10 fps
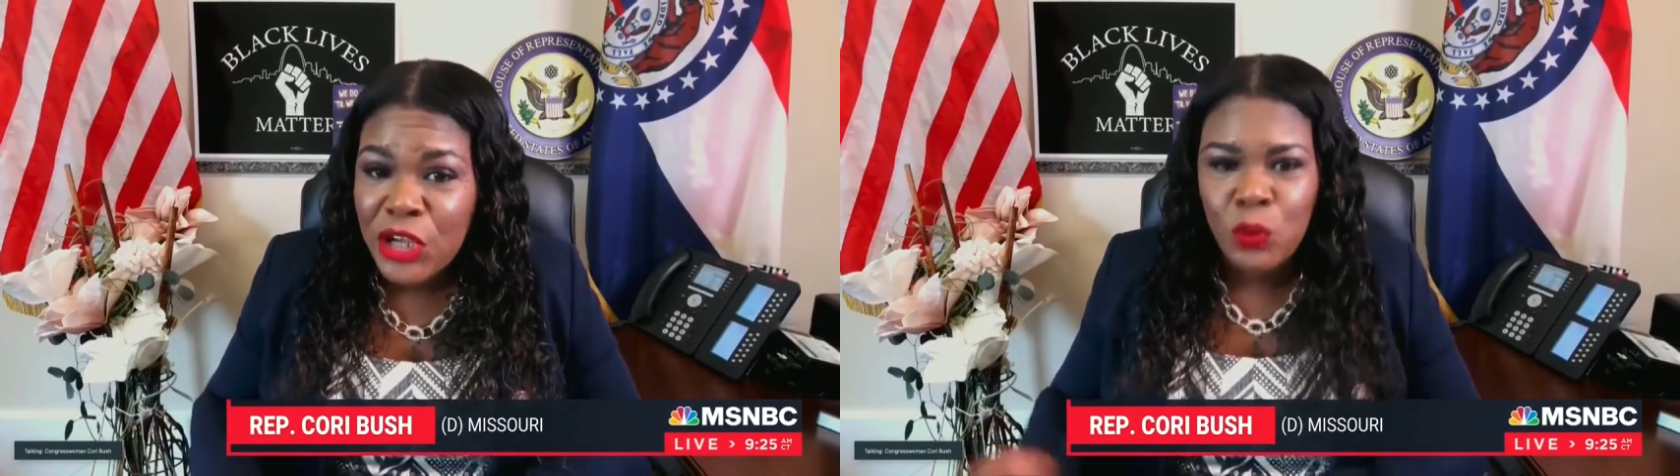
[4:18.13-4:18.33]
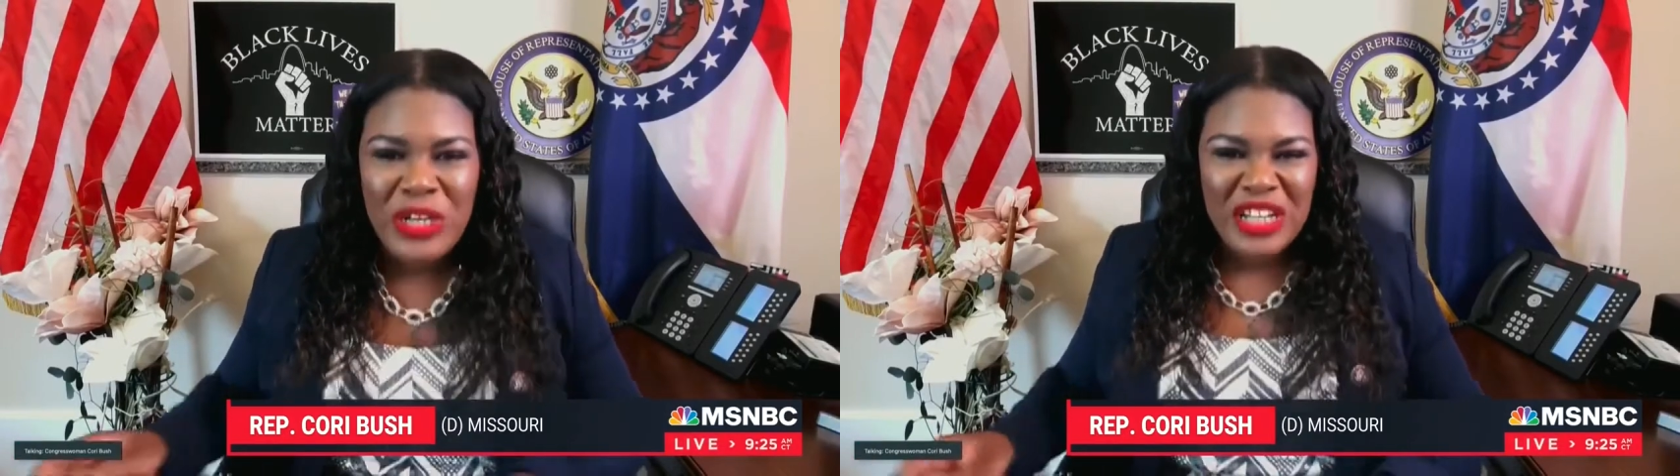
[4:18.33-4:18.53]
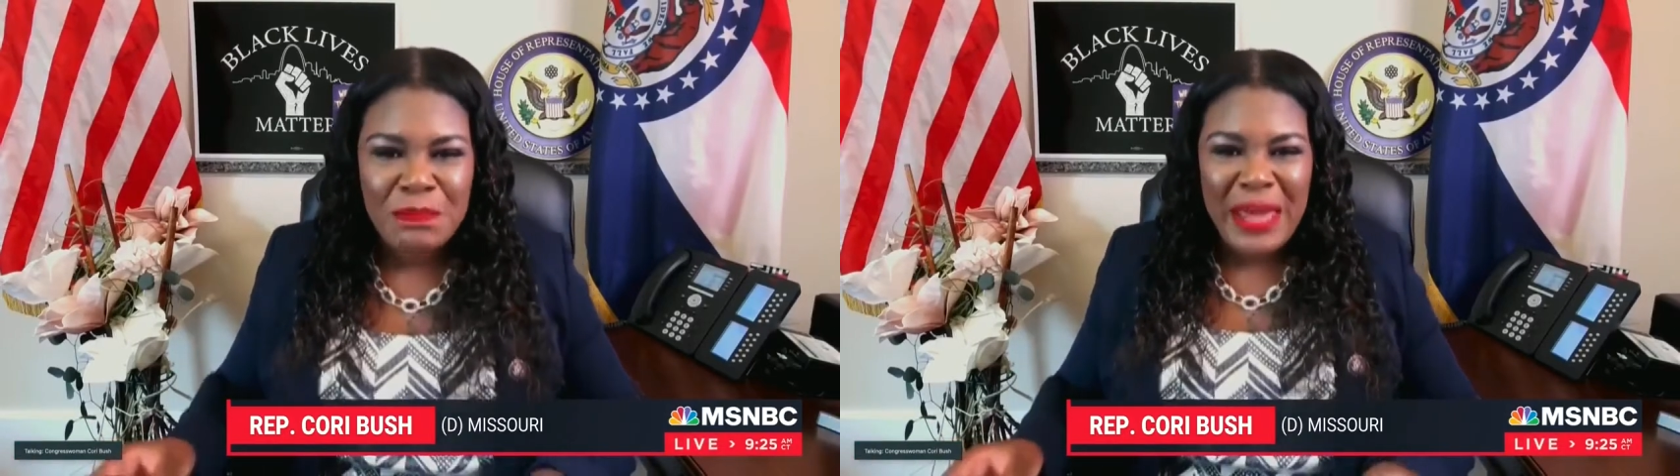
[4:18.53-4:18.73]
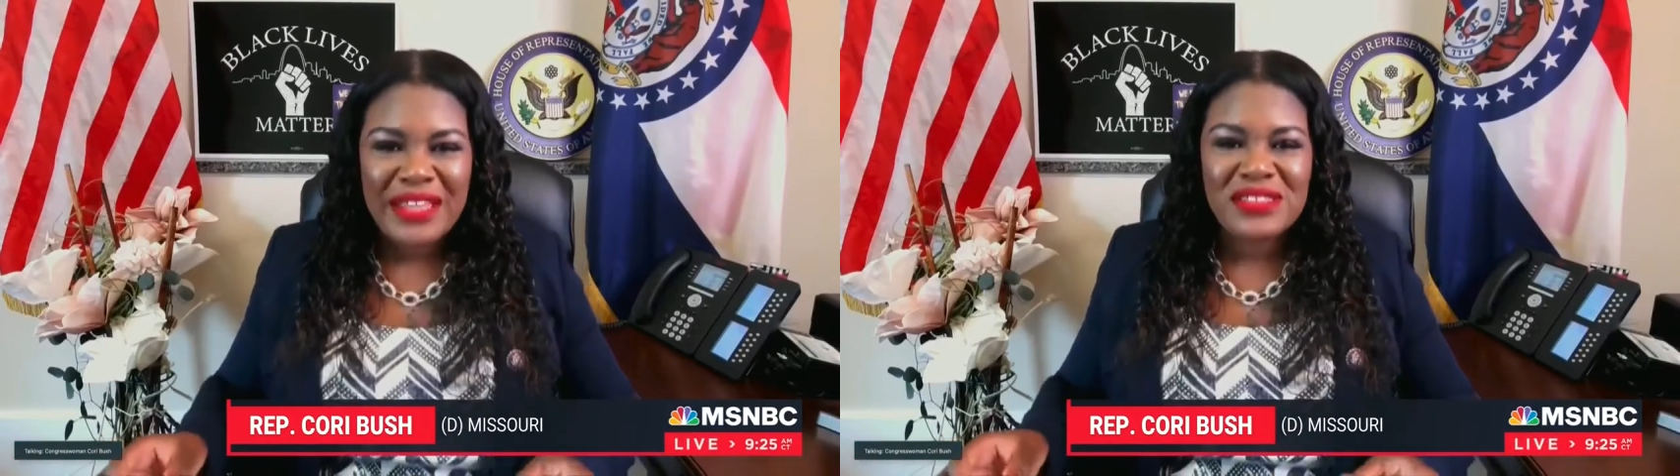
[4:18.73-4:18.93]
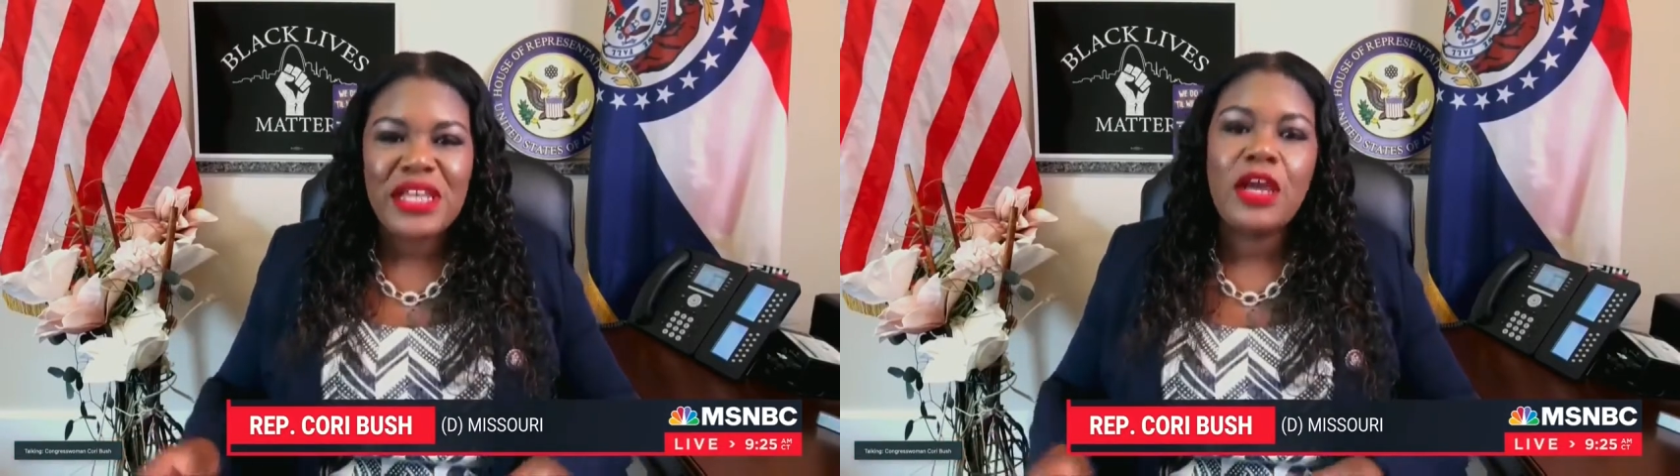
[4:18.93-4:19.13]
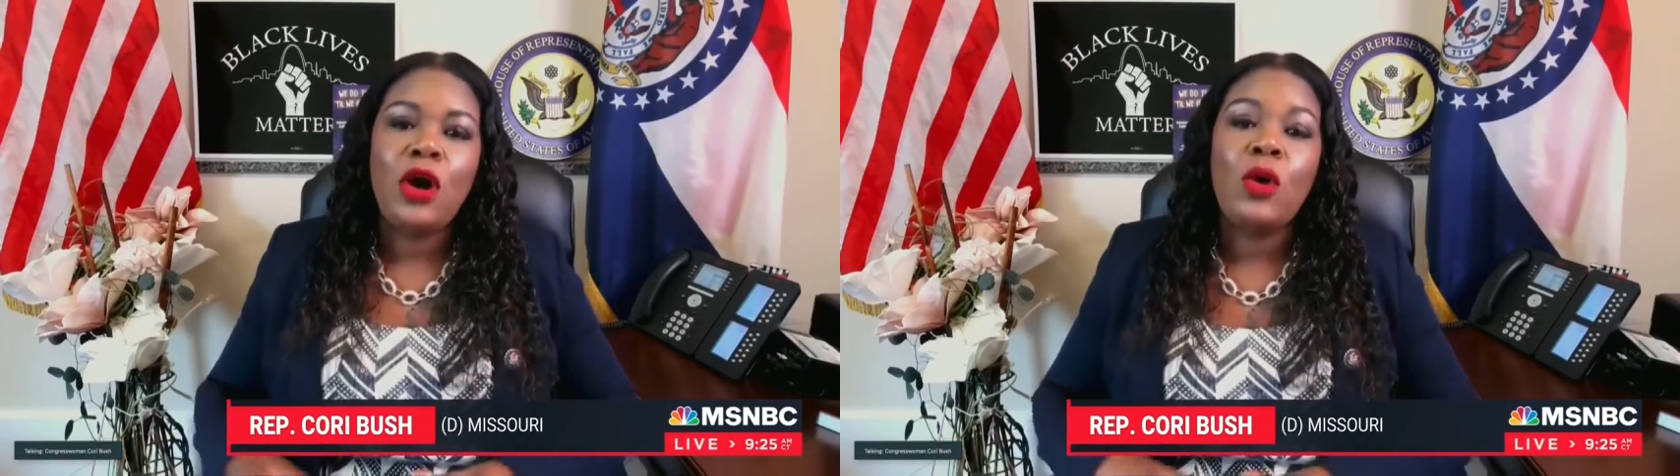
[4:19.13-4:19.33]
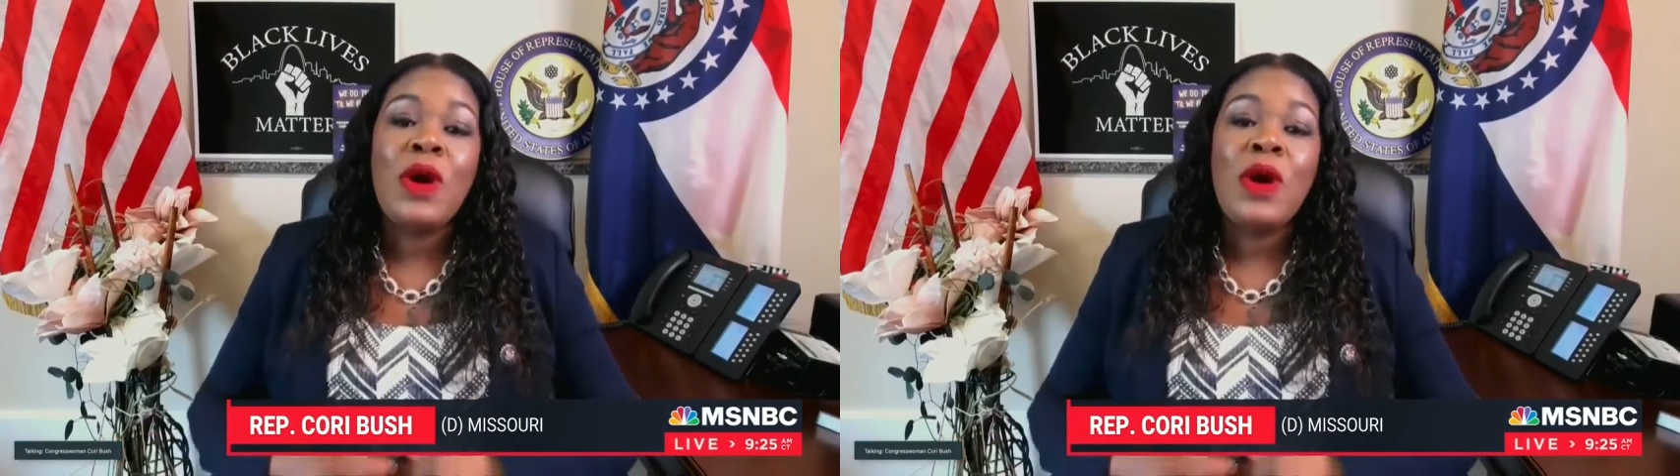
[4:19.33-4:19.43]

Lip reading: Do we look back and say, oh,